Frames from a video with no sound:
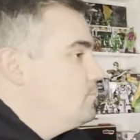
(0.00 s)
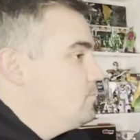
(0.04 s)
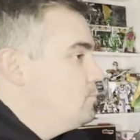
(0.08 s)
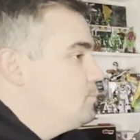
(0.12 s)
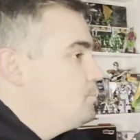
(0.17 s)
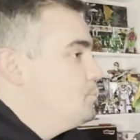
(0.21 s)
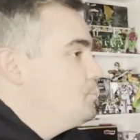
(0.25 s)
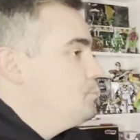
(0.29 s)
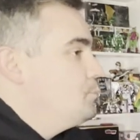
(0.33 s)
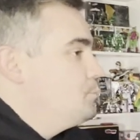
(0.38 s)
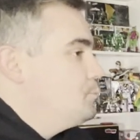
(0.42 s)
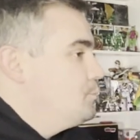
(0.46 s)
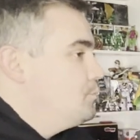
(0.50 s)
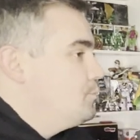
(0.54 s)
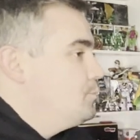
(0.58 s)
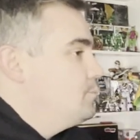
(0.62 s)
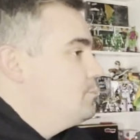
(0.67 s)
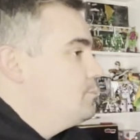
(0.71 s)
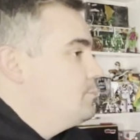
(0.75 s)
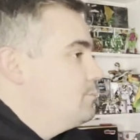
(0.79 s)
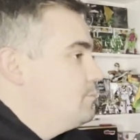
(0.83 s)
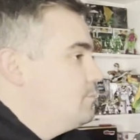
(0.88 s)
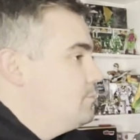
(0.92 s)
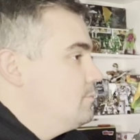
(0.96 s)
Is how I probably
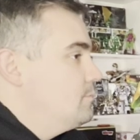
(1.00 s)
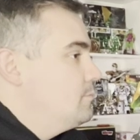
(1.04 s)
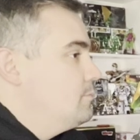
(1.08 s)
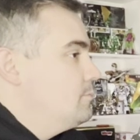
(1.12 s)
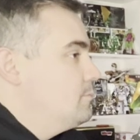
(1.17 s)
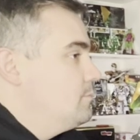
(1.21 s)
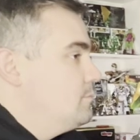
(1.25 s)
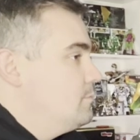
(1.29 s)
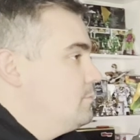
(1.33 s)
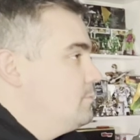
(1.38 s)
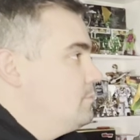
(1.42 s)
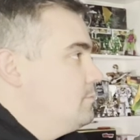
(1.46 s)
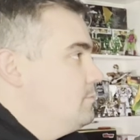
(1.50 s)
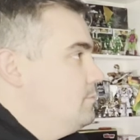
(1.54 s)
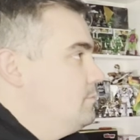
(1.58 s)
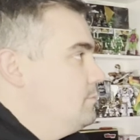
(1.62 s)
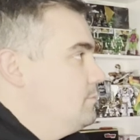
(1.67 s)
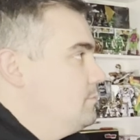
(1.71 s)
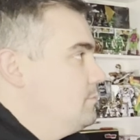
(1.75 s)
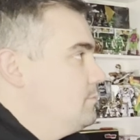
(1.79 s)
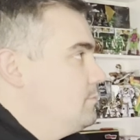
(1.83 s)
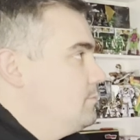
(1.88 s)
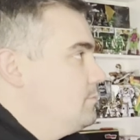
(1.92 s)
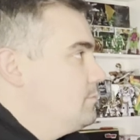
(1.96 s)
want them, just
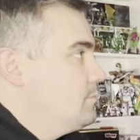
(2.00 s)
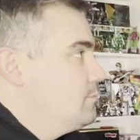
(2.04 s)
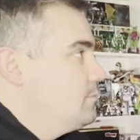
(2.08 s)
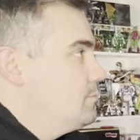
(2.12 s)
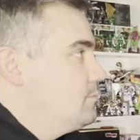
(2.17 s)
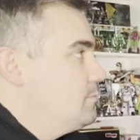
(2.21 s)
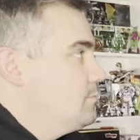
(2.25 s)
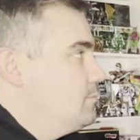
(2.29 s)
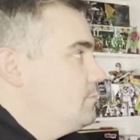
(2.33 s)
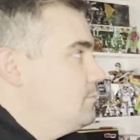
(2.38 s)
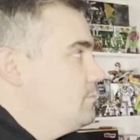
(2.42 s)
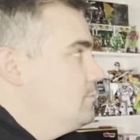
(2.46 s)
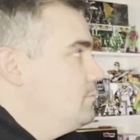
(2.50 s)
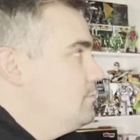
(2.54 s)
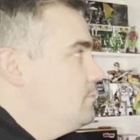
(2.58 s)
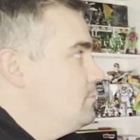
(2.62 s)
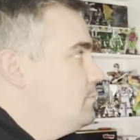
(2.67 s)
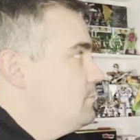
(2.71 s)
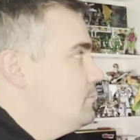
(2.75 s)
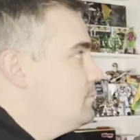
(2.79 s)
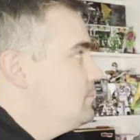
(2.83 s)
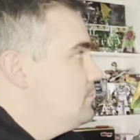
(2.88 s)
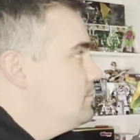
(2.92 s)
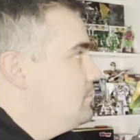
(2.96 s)
all.
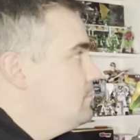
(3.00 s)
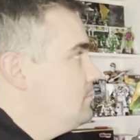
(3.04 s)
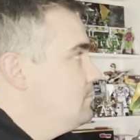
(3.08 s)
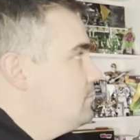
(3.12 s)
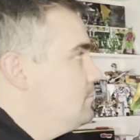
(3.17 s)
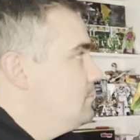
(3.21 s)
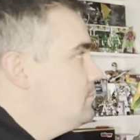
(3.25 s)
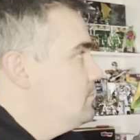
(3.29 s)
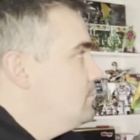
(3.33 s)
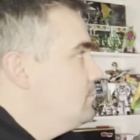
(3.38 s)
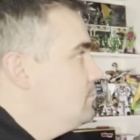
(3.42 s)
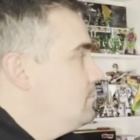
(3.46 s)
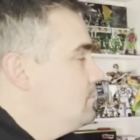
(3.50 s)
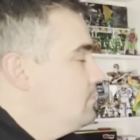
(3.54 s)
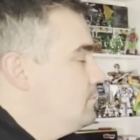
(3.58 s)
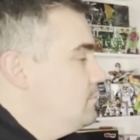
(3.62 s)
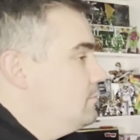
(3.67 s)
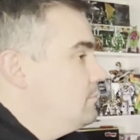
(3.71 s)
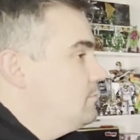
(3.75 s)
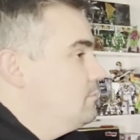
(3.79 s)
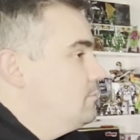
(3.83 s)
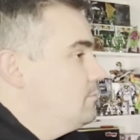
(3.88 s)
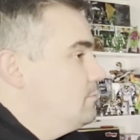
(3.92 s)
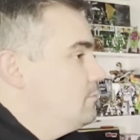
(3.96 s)
Because I
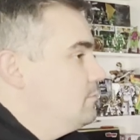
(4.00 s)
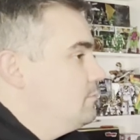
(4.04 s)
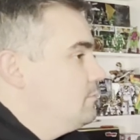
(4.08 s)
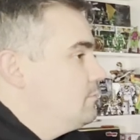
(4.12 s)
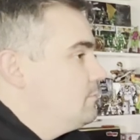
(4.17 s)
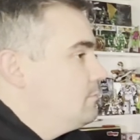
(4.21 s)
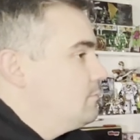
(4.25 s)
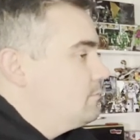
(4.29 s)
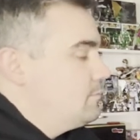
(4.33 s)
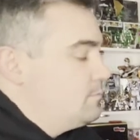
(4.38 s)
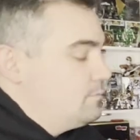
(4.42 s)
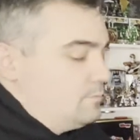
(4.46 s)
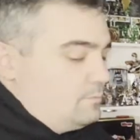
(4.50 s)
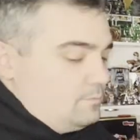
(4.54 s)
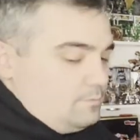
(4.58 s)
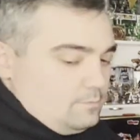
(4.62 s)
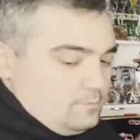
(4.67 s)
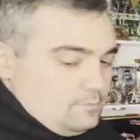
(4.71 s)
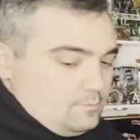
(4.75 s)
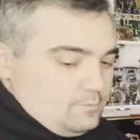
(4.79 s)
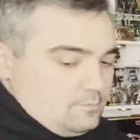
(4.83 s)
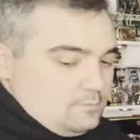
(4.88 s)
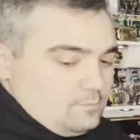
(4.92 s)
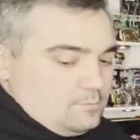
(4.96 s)
have some hidden behind,
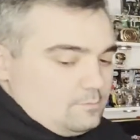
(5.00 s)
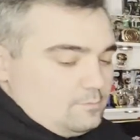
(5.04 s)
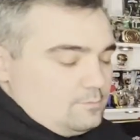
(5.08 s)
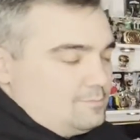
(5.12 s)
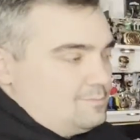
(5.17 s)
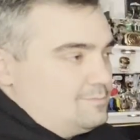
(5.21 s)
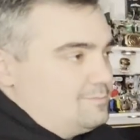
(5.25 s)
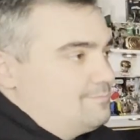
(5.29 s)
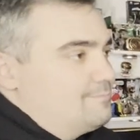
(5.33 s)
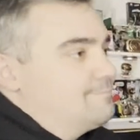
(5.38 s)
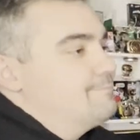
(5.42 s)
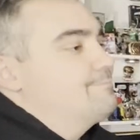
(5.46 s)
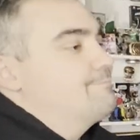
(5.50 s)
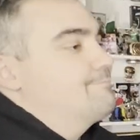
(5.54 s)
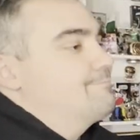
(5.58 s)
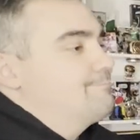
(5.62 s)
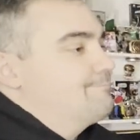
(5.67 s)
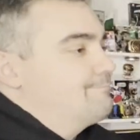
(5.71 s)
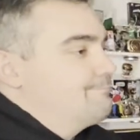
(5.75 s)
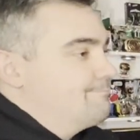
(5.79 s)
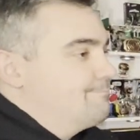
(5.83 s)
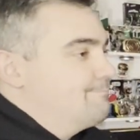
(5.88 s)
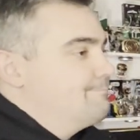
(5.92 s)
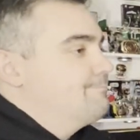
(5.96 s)
because I have like
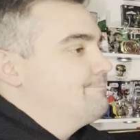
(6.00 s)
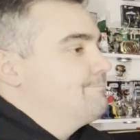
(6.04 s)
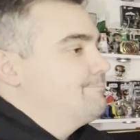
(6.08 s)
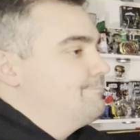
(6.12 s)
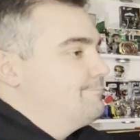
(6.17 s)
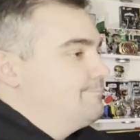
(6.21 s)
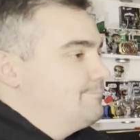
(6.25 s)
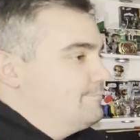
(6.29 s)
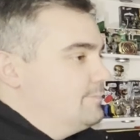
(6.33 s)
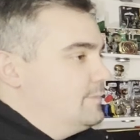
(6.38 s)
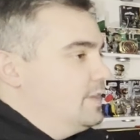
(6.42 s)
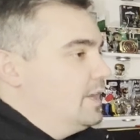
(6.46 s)
limited space too.